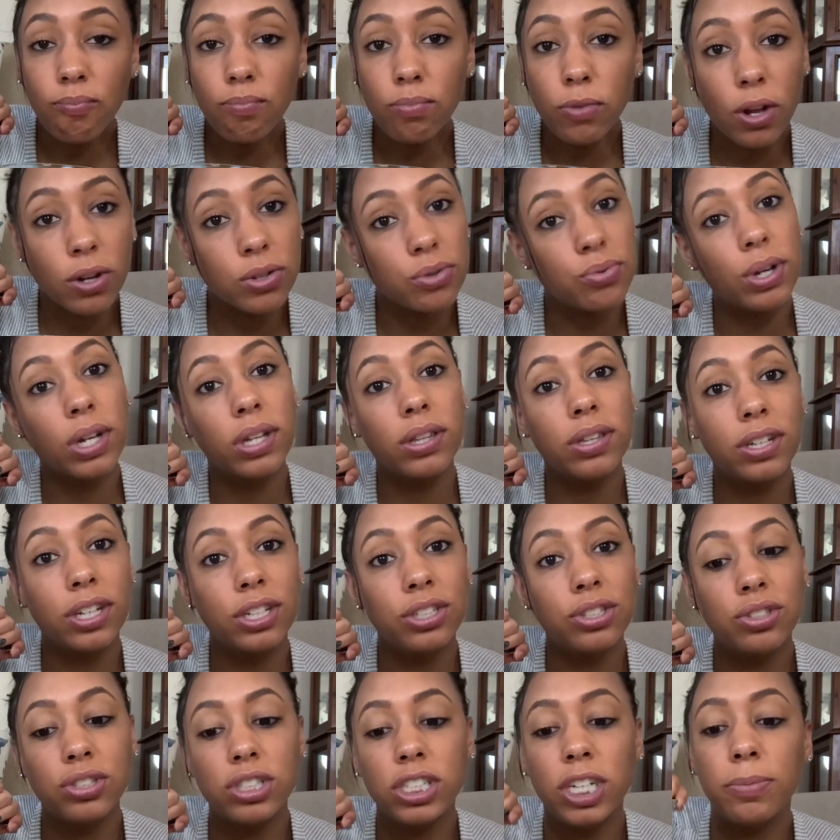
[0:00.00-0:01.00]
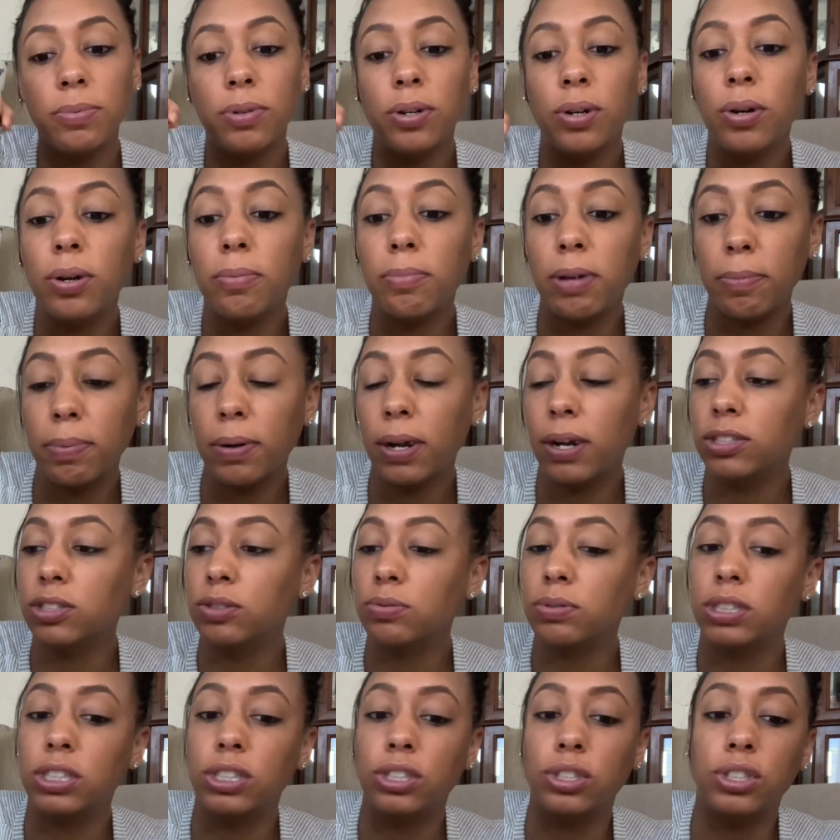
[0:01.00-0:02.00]
drank at the kitchen table, and my parents
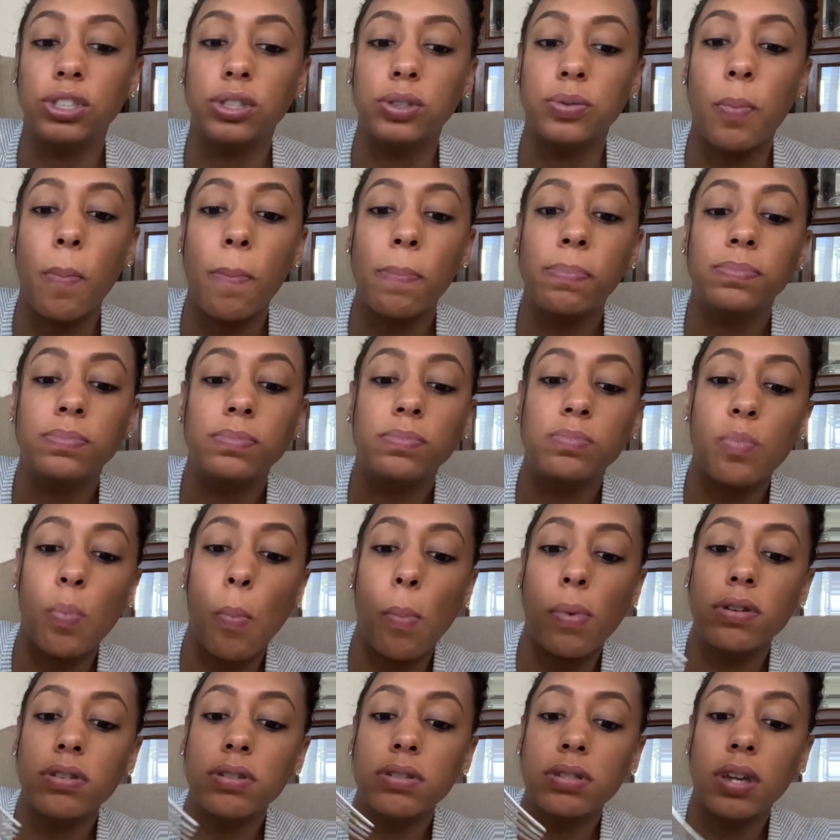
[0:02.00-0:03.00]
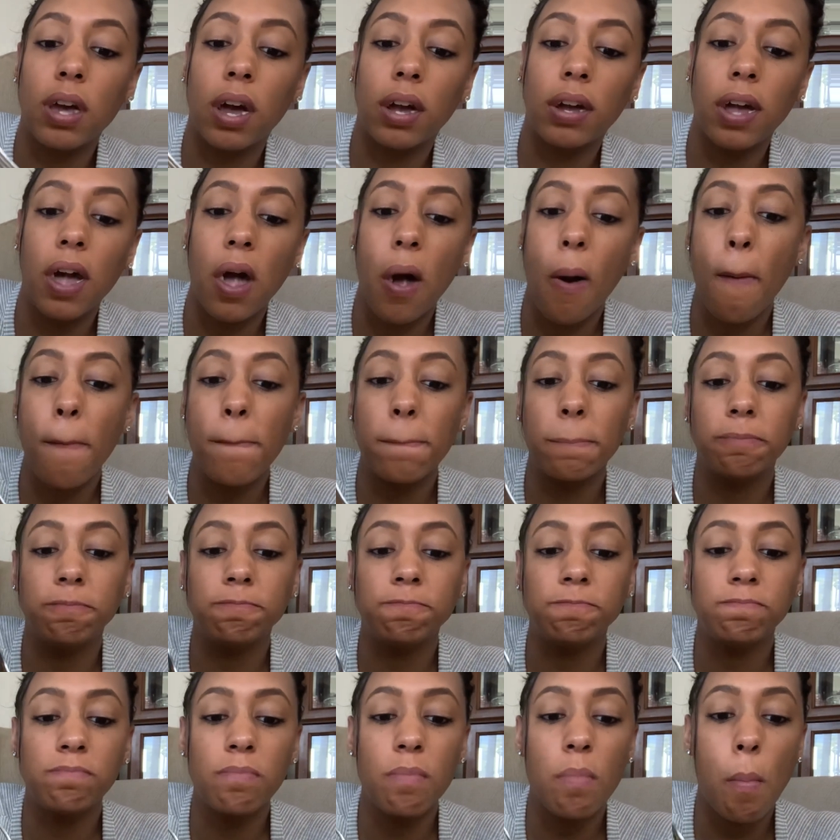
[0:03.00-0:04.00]
were there too. And we just hung out,
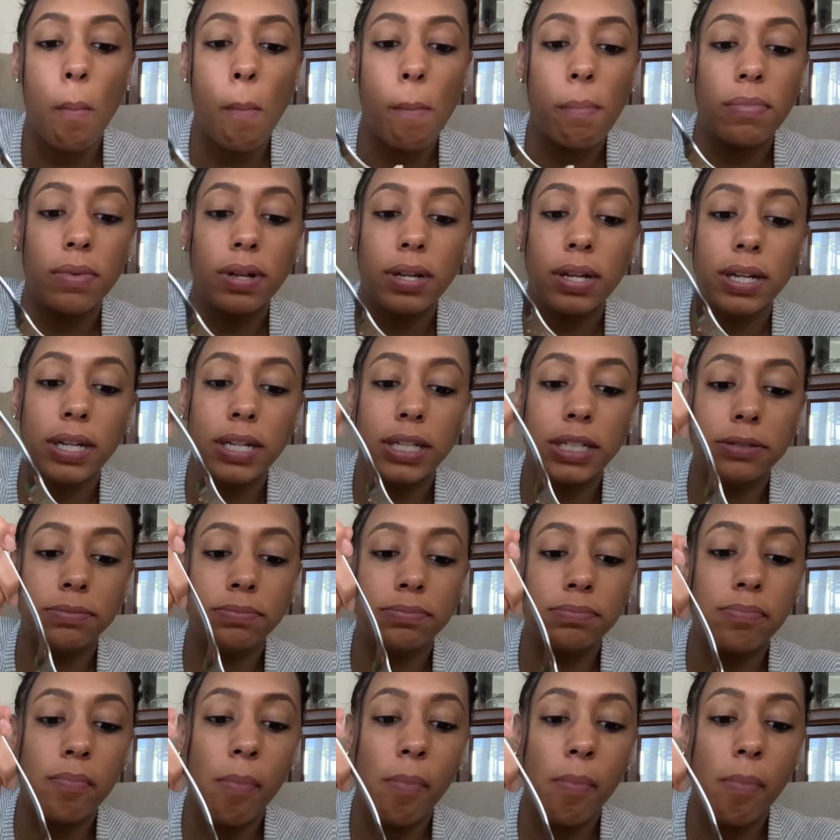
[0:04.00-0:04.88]
and